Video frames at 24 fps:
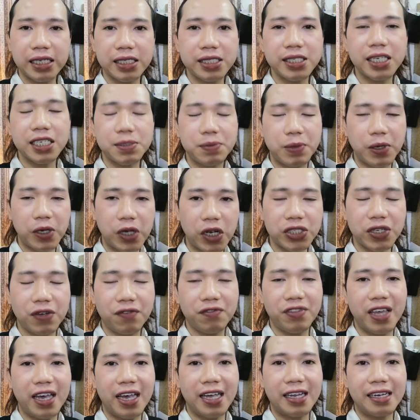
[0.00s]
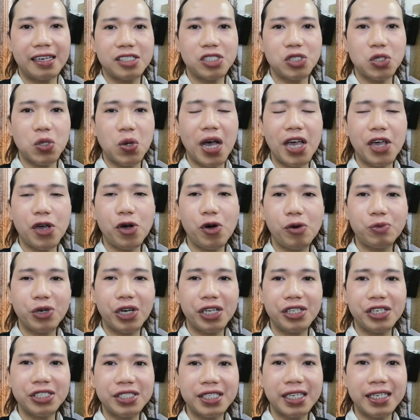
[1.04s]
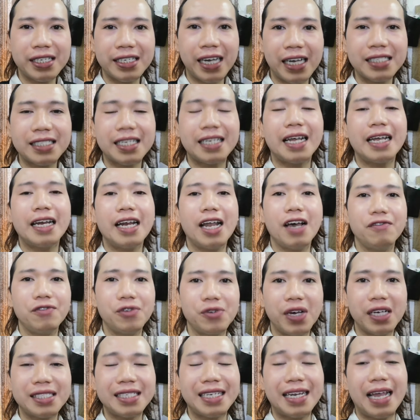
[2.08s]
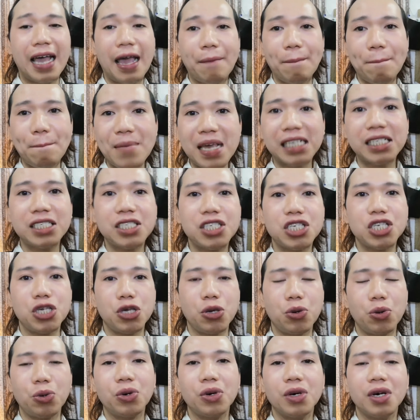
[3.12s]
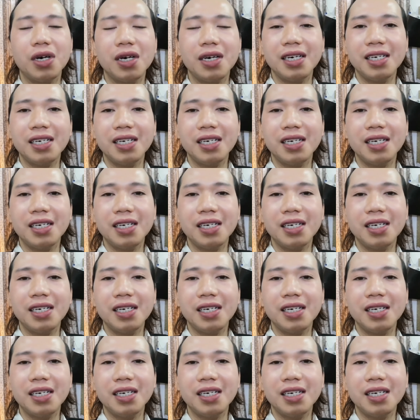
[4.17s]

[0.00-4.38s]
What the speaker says: It's just because of that. So I hope you understand, guys, and I love you, guys, and I miss you.